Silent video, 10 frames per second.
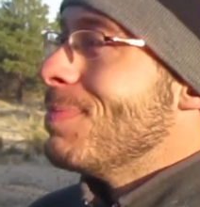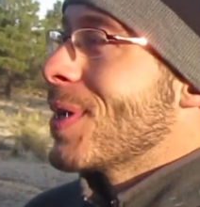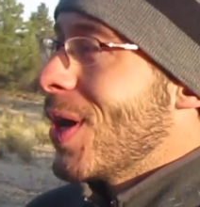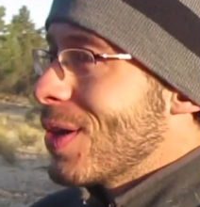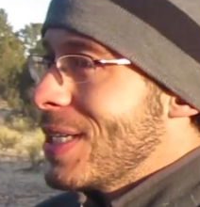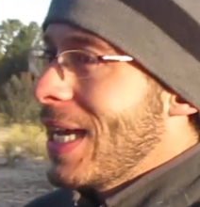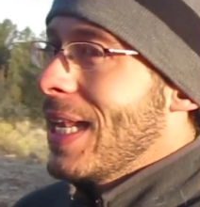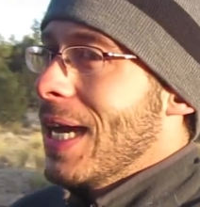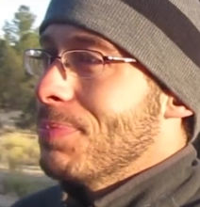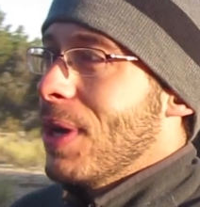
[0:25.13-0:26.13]
My car is
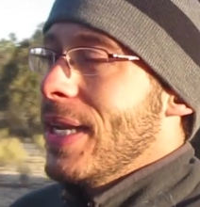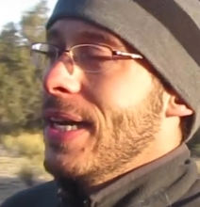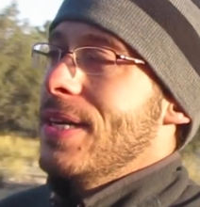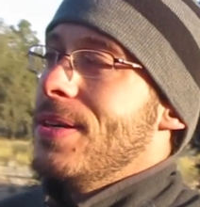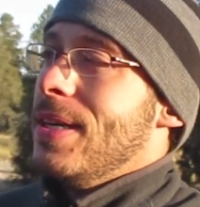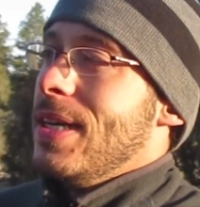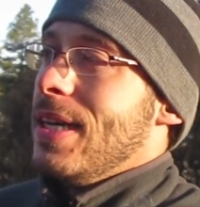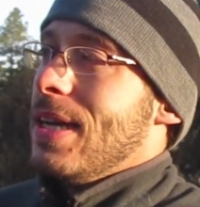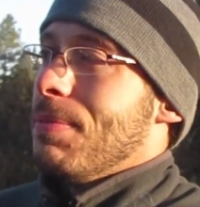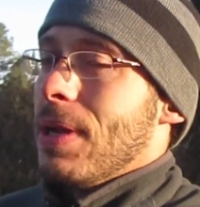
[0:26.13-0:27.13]
heating up right now.
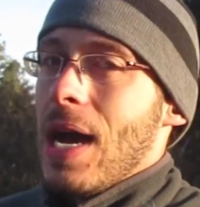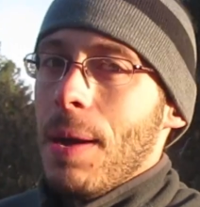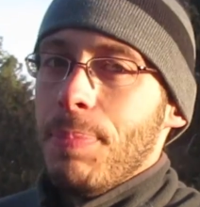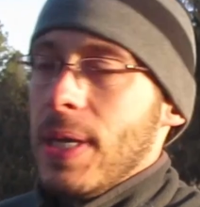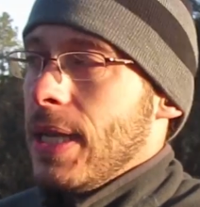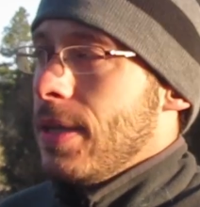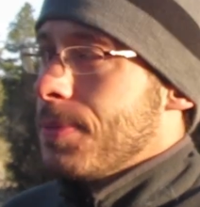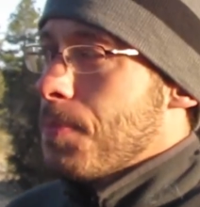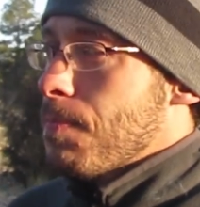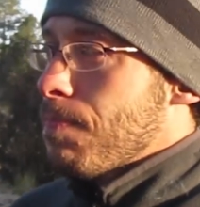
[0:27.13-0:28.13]
I'm gonna hop in
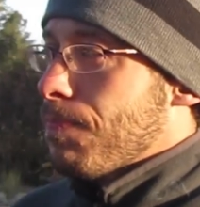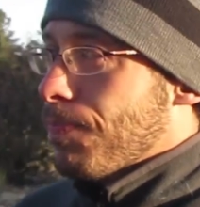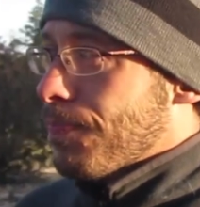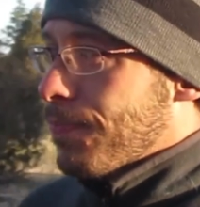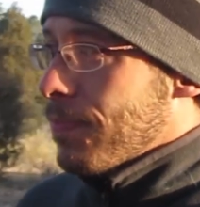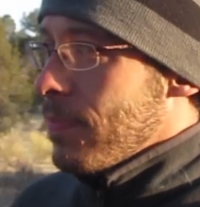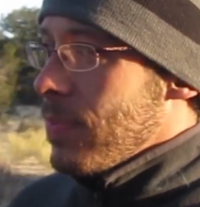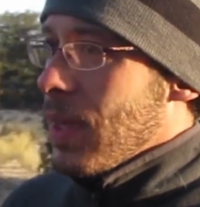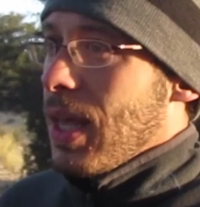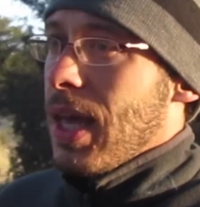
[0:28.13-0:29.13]

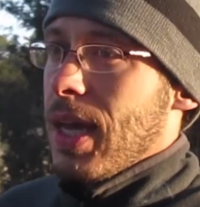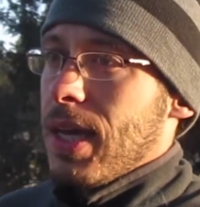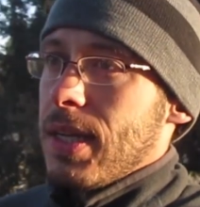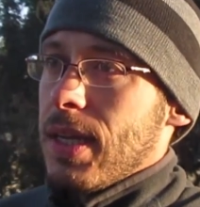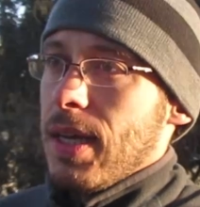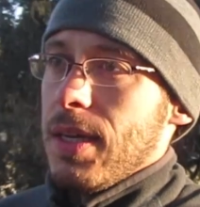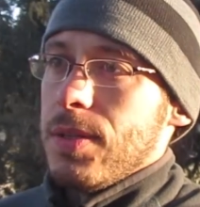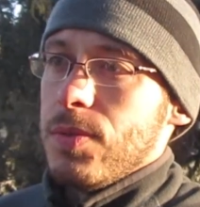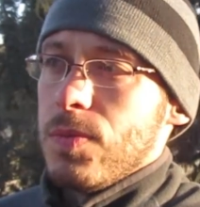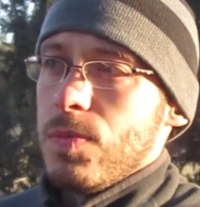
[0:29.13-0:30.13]

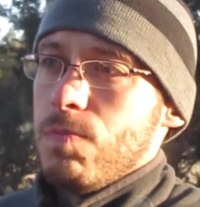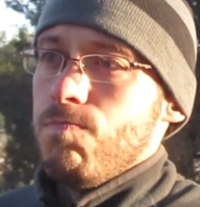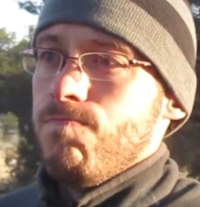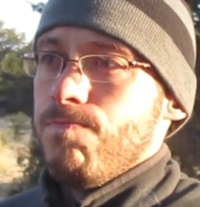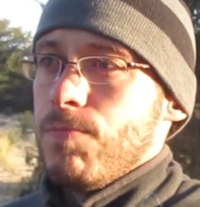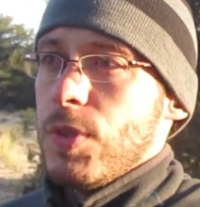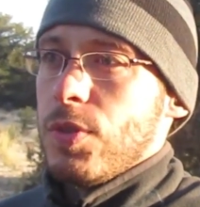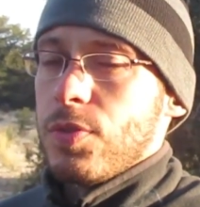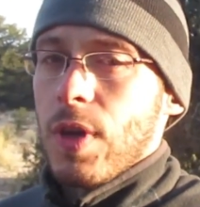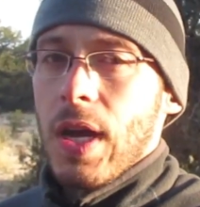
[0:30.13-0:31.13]
and
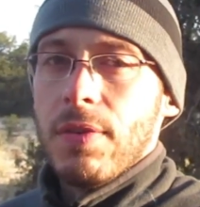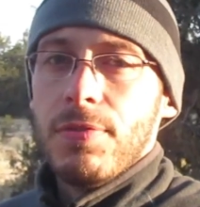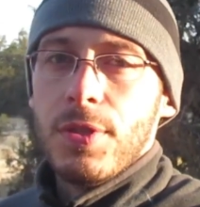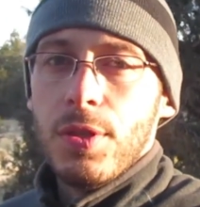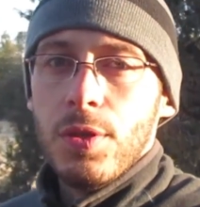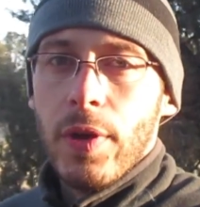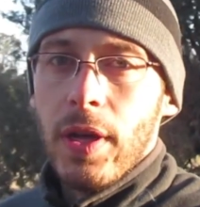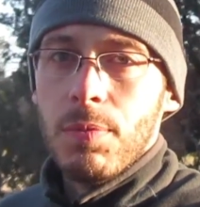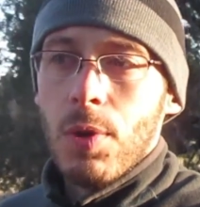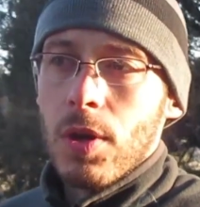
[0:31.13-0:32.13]
drive to
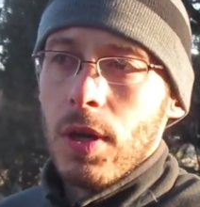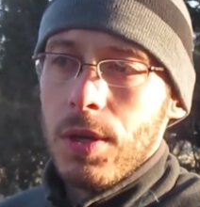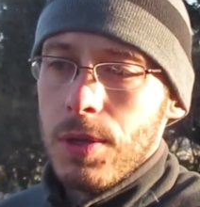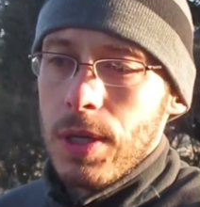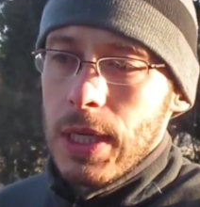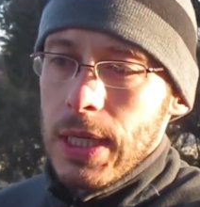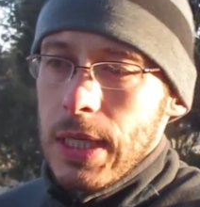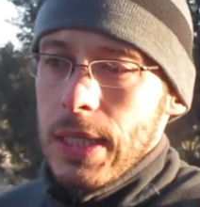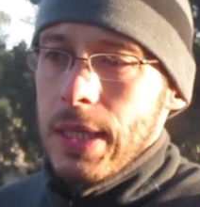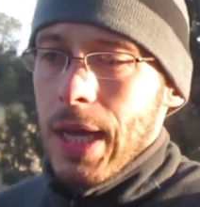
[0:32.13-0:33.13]
El Morro
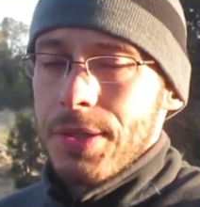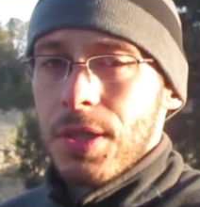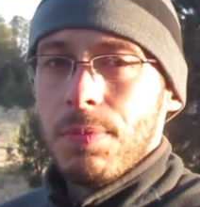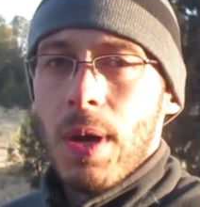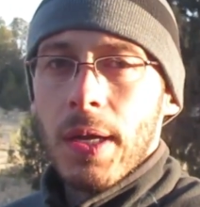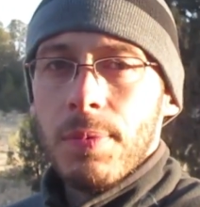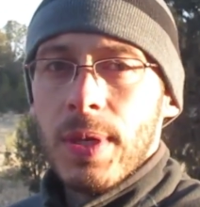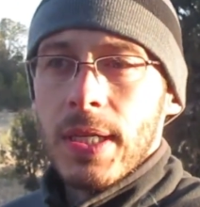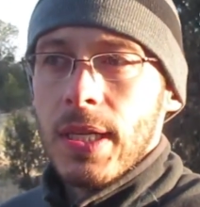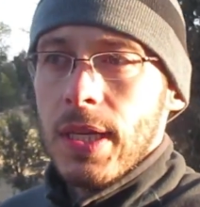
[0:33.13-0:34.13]
National Monument.